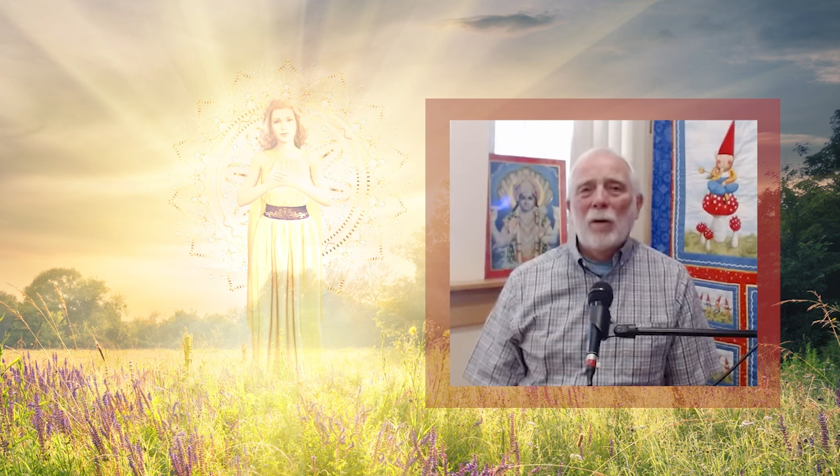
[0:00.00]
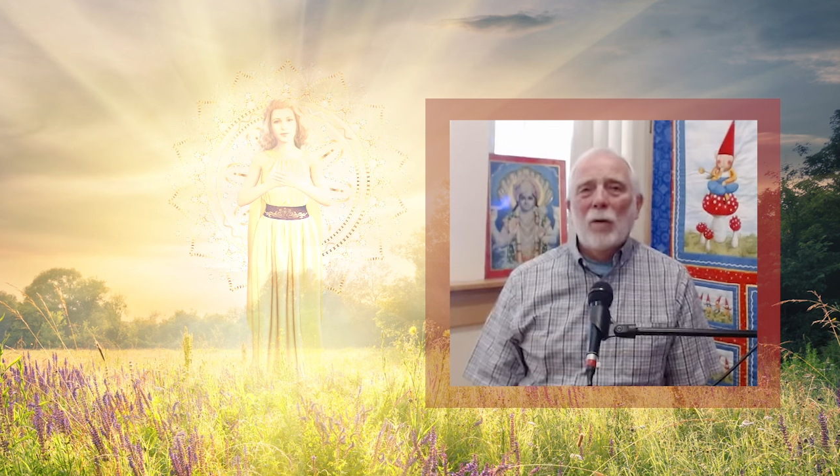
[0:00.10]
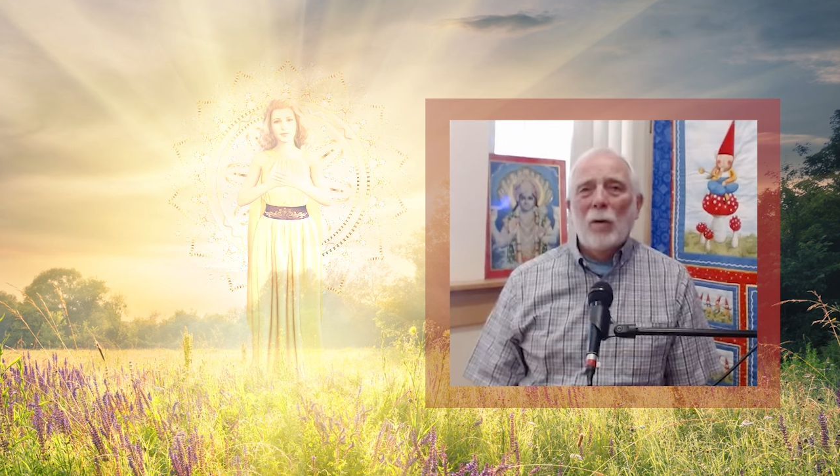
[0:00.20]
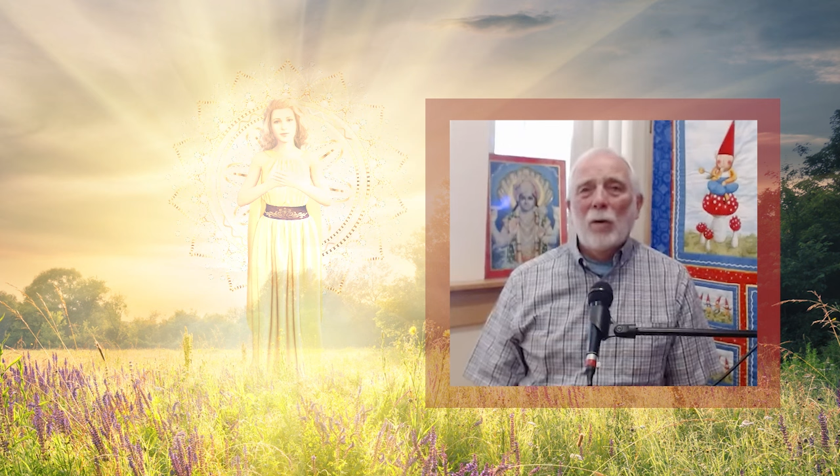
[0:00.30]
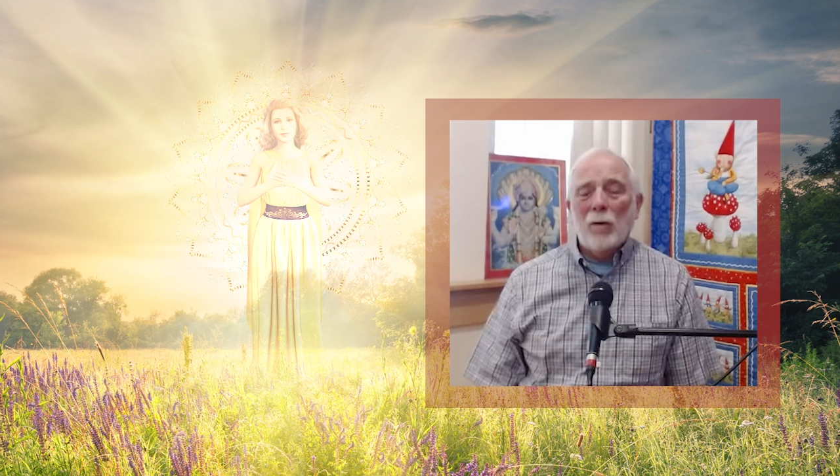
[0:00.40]

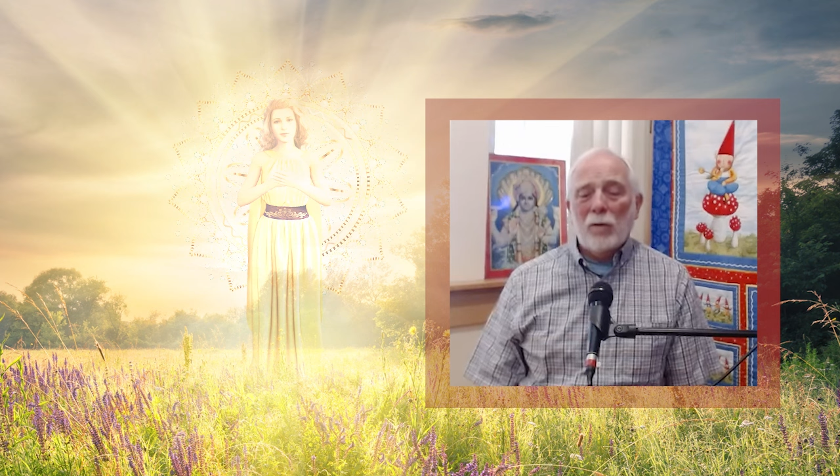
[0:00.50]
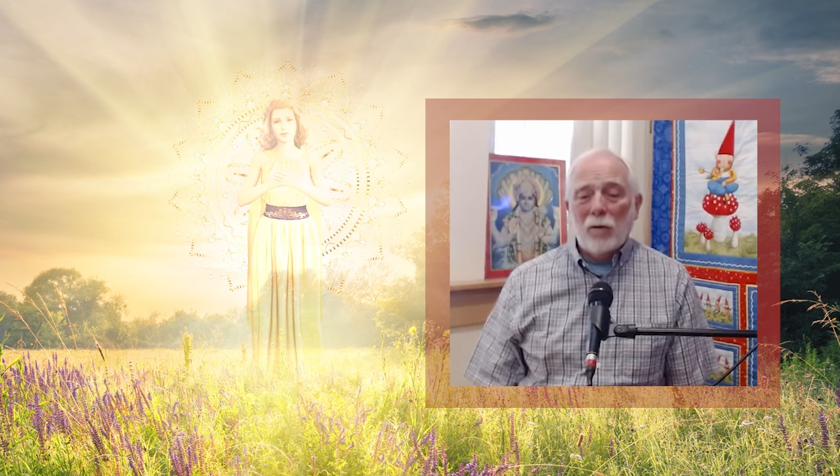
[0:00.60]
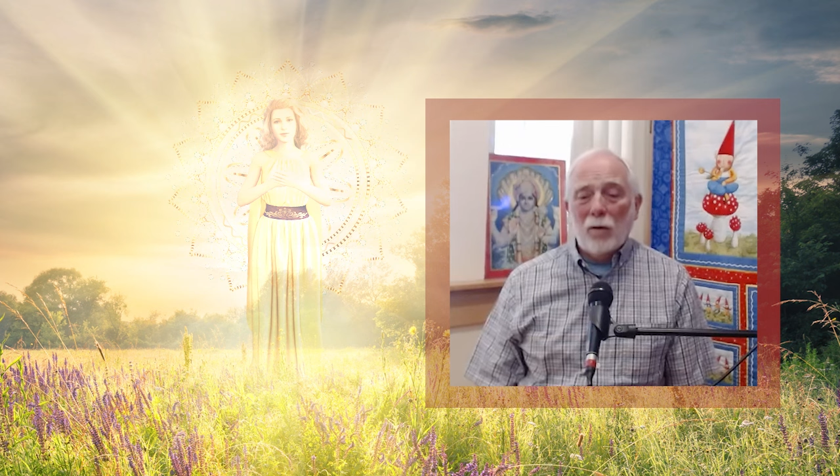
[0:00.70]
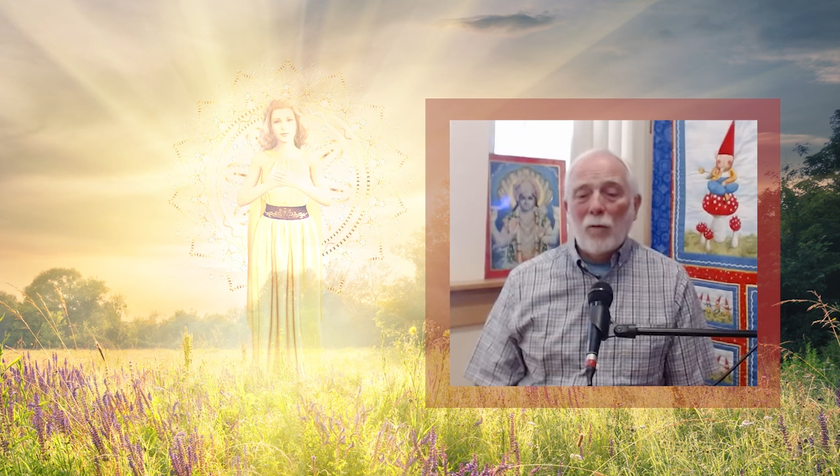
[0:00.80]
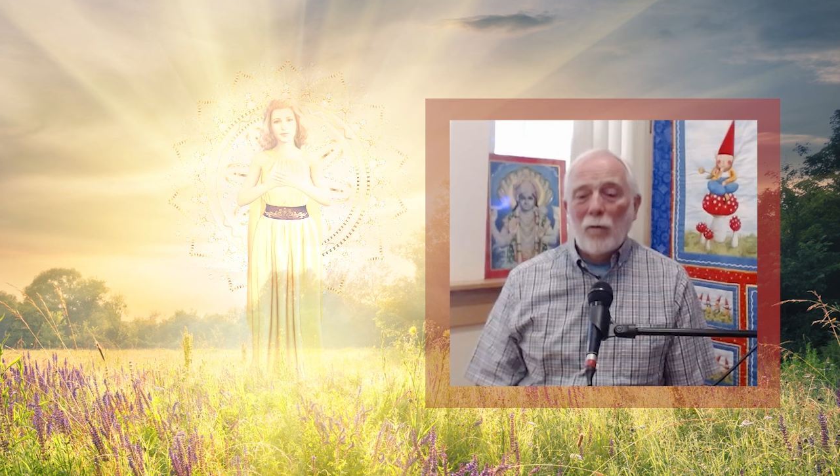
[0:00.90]
or to
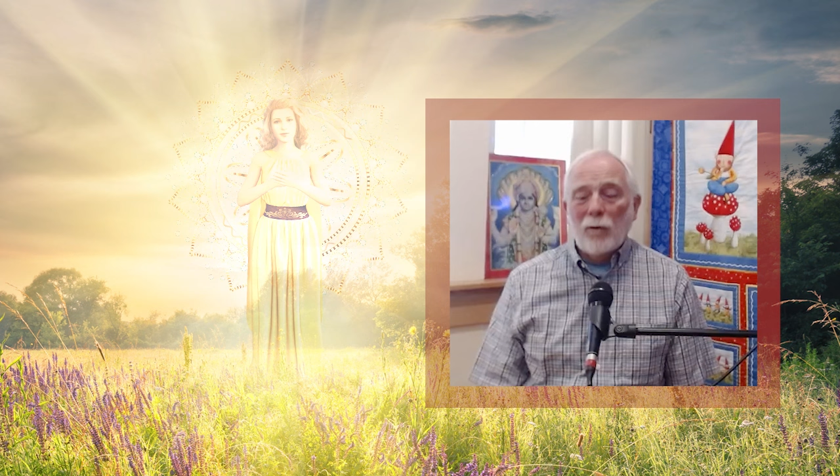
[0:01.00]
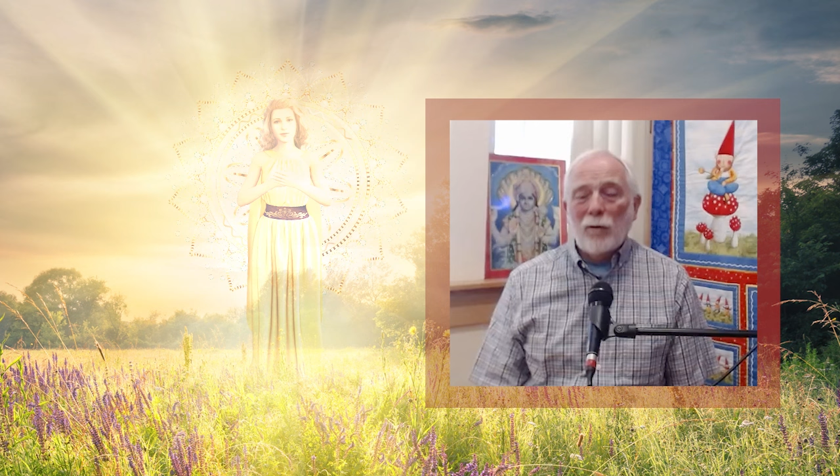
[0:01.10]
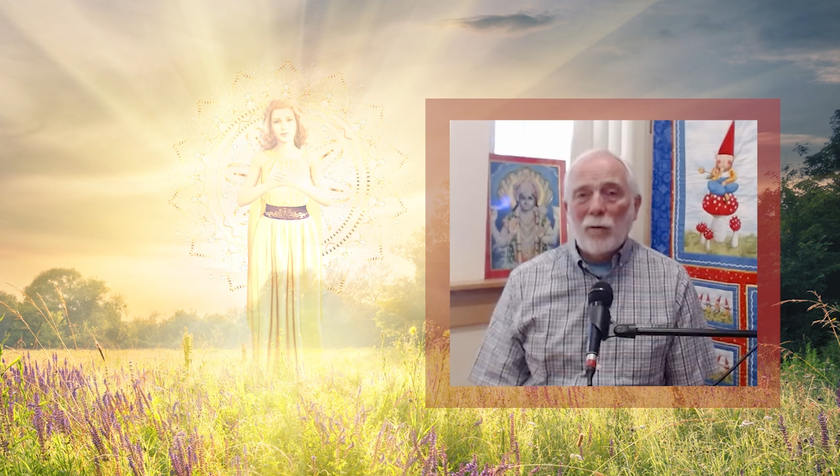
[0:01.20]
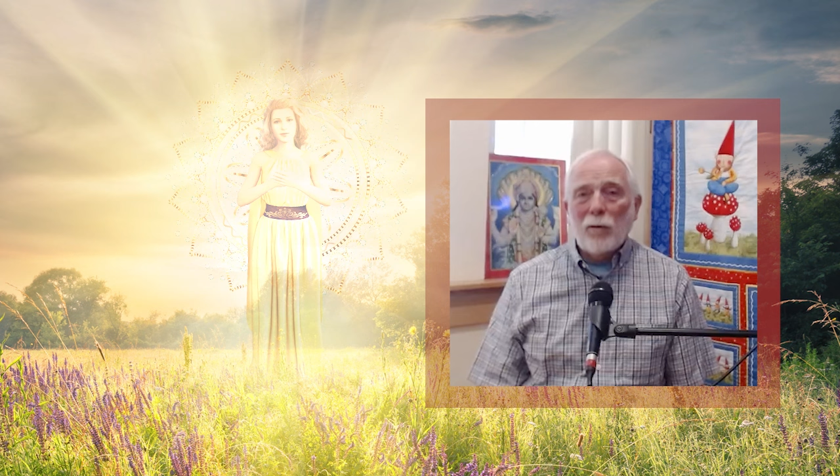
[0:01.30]
go visit